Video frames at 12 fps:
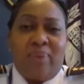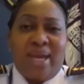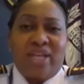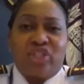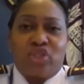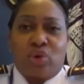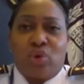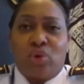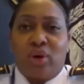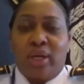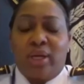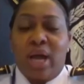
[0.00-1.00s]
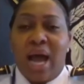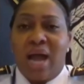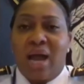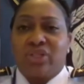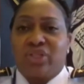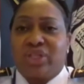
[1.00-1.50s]
based on
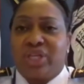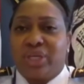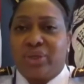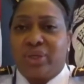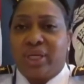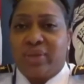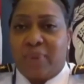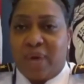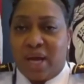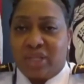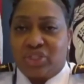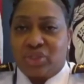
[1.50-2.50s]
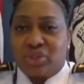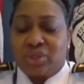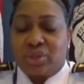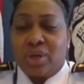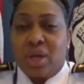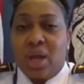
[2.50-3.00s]
our security
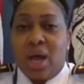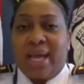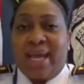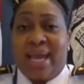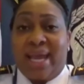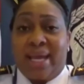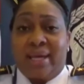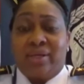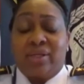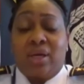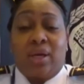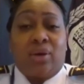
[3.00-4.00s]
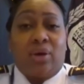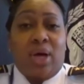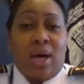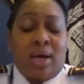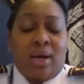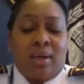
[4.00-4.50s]
posture and
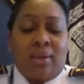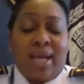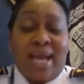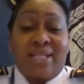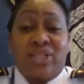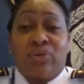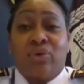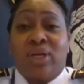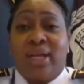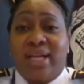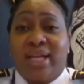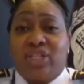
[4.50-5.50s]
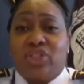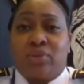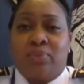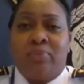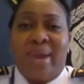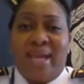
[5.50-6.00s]
as it relates
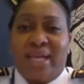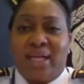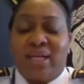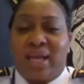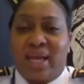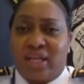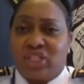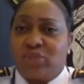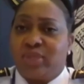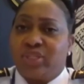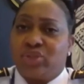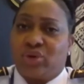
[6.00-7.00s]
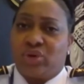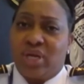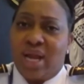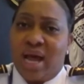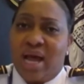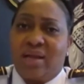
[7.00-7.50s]
to making enhancements or
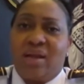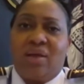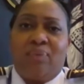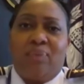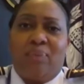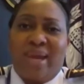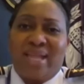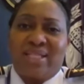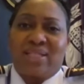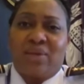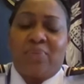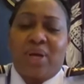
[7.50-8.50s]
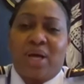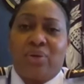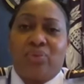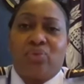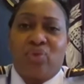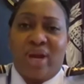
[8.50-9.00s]
not based
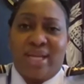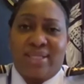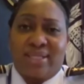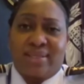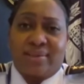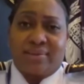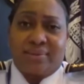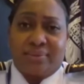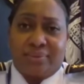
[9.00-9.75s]
upon race.